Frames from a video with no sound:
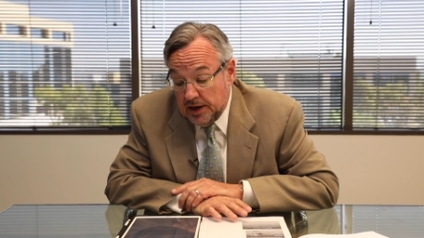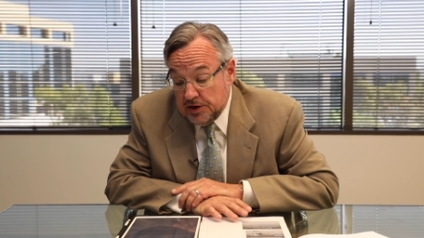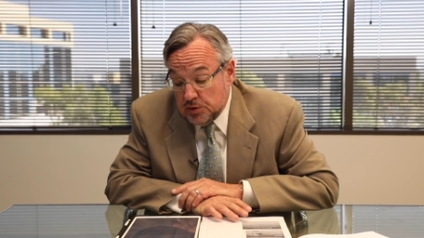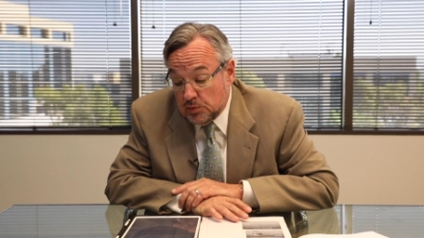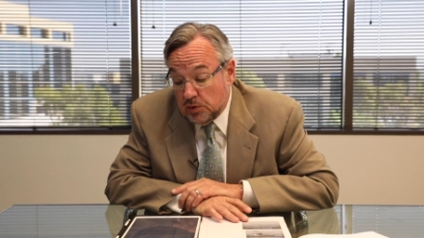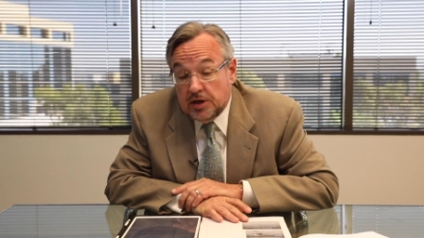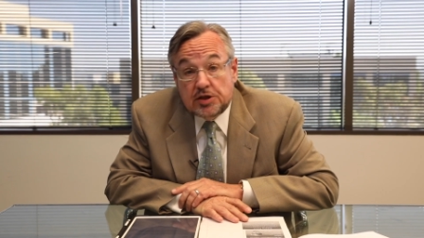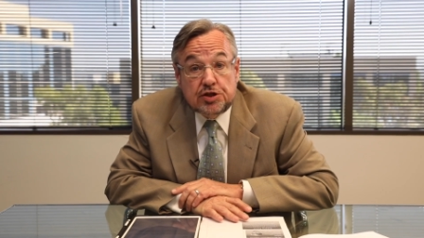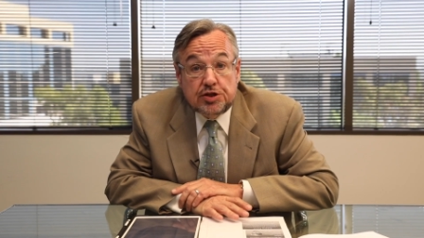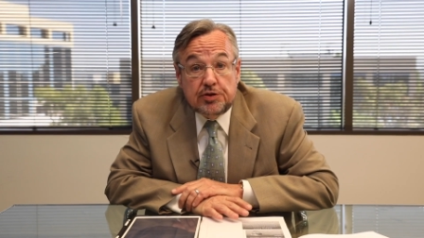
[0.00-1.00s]
And you want
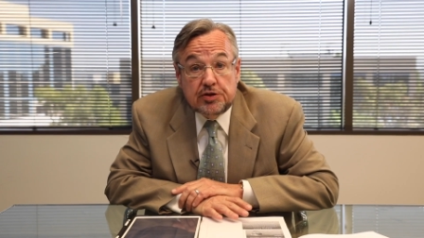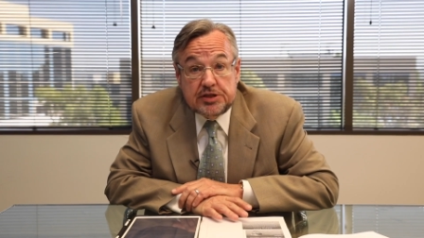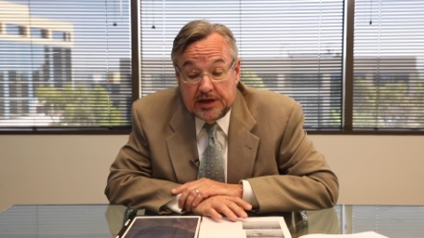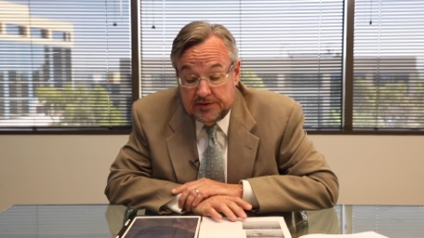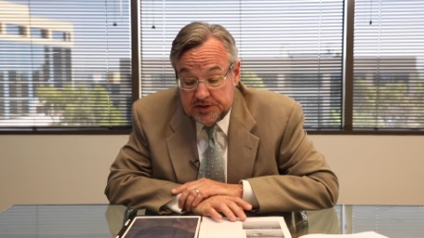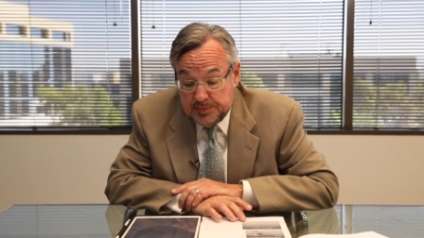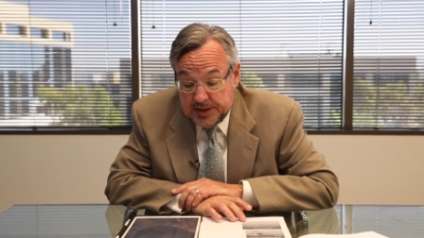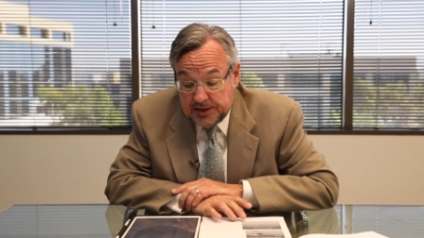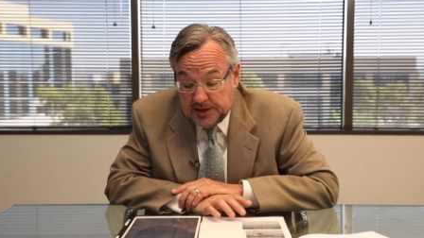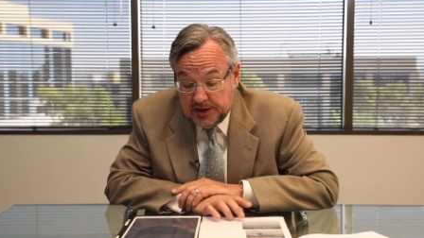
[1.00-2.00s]
to show yourselves to
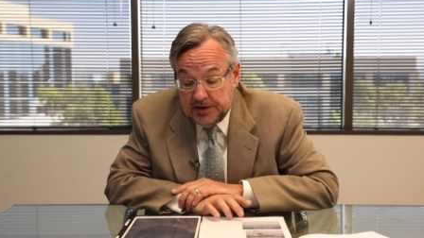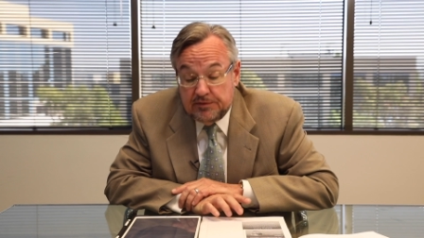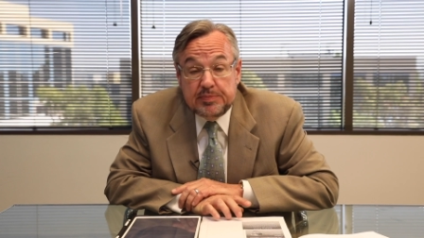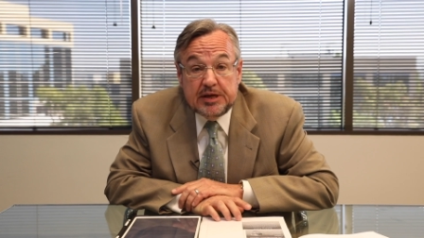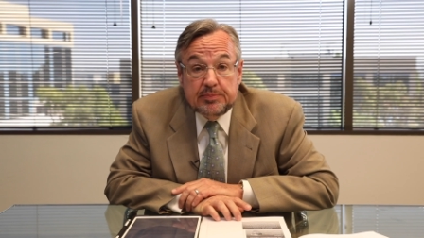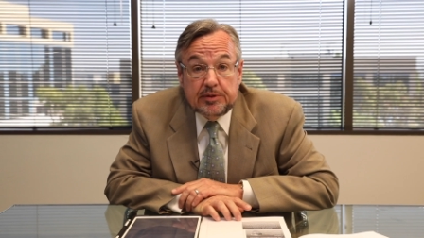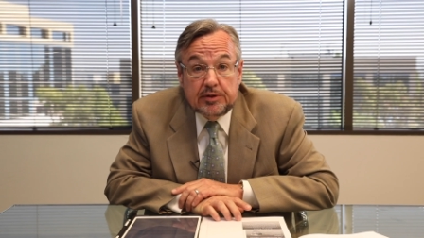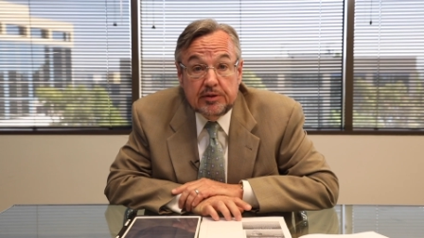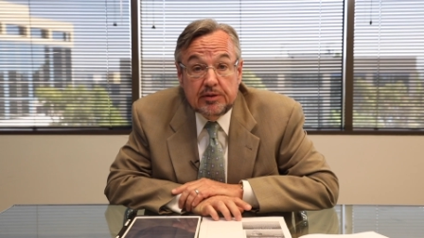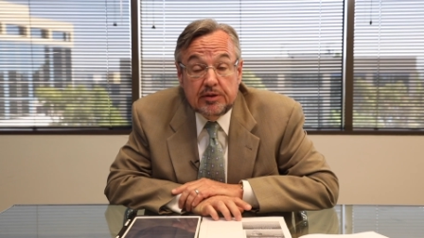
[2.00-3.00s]
be the kind of
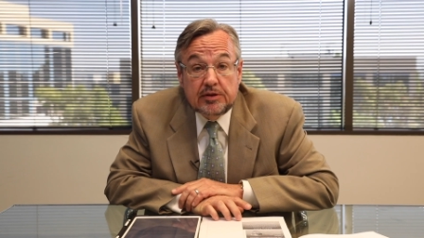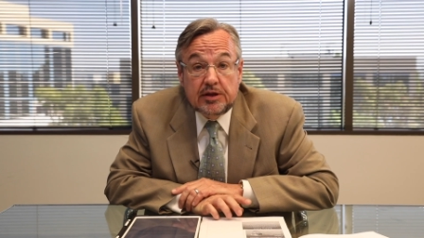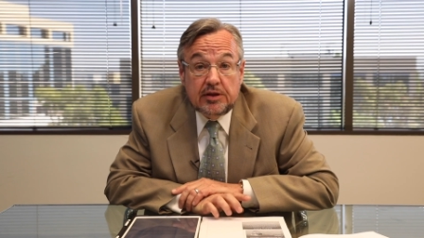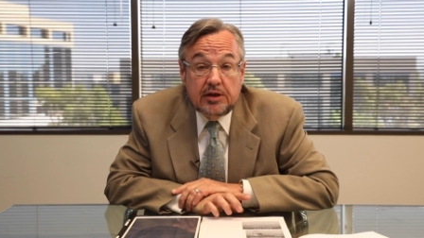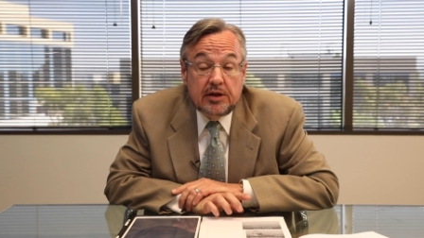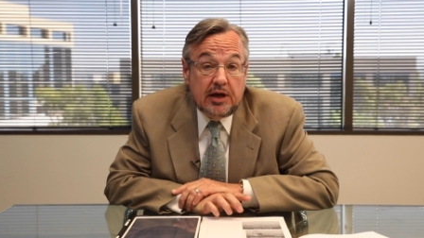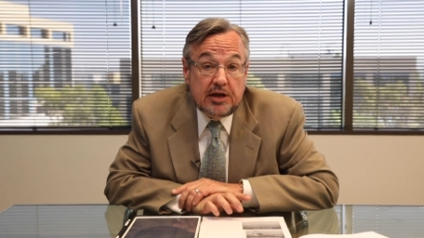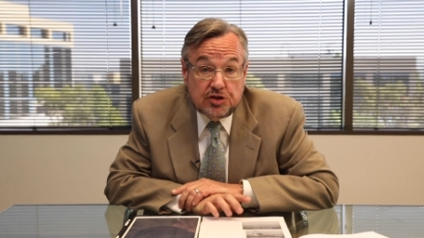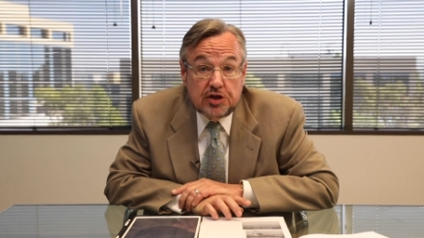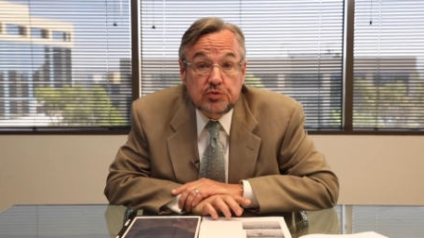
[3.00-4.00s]
people that
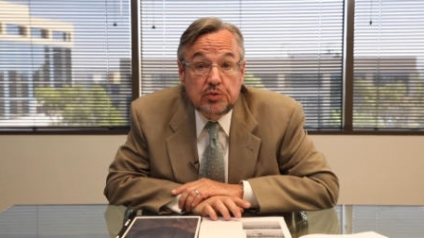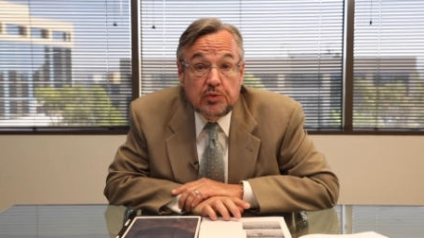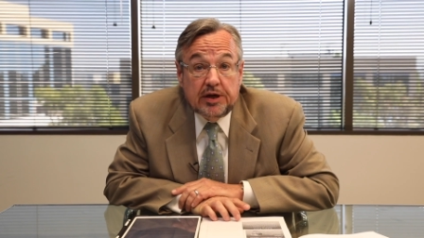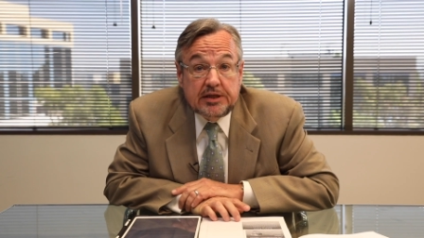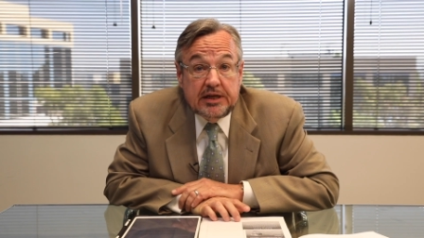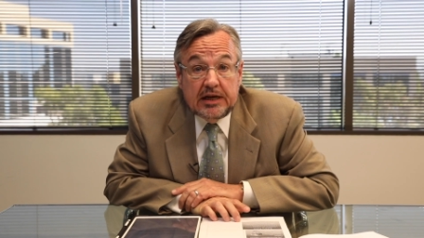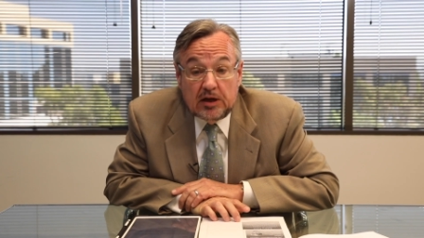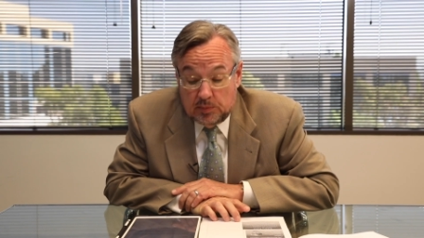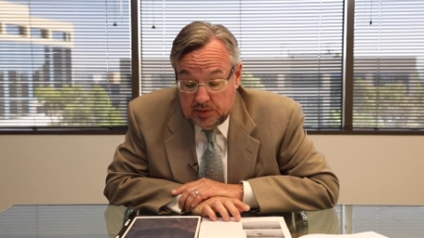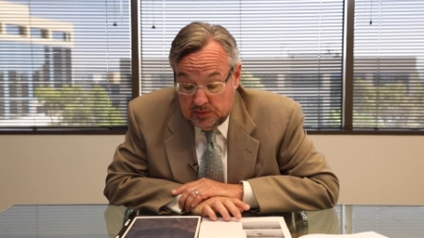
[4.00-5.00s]
a judge will want to
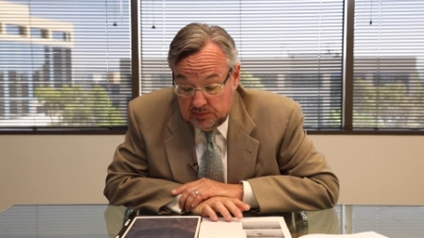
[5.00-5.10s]
help.